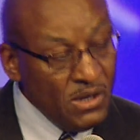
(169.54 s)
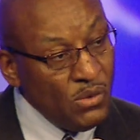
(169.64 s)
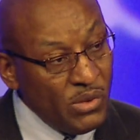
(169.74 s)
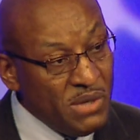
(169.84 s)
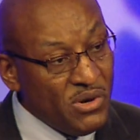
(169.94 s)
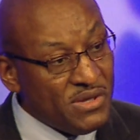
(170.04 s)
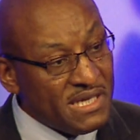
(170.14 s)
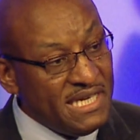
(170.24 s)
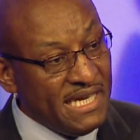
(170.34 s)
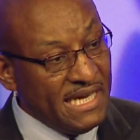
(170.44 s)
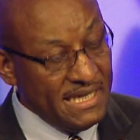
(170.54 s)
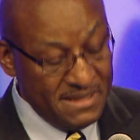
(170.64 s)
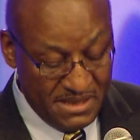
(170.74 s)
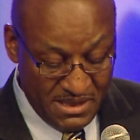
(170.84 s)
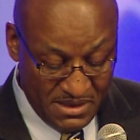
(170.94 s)
We were the
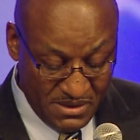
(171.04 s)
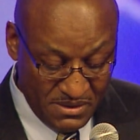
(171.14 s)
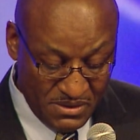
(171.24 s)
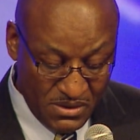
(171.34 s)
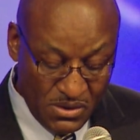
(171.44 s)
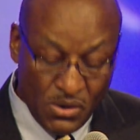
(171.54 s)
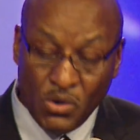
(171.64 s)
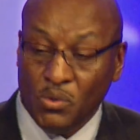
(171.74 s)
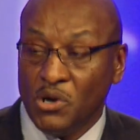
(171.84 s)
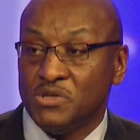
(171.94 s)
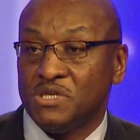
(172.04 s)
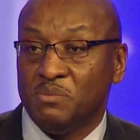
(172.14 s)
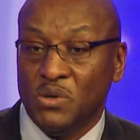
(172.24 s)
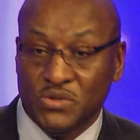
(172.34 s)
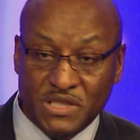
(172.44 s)
kids who weren't
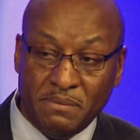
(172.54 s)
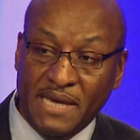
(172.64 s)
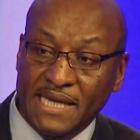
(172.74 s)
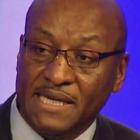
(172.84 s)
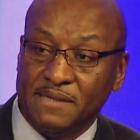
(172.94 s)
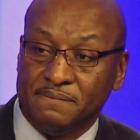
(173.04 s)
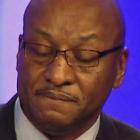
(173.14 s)
supposed to make it.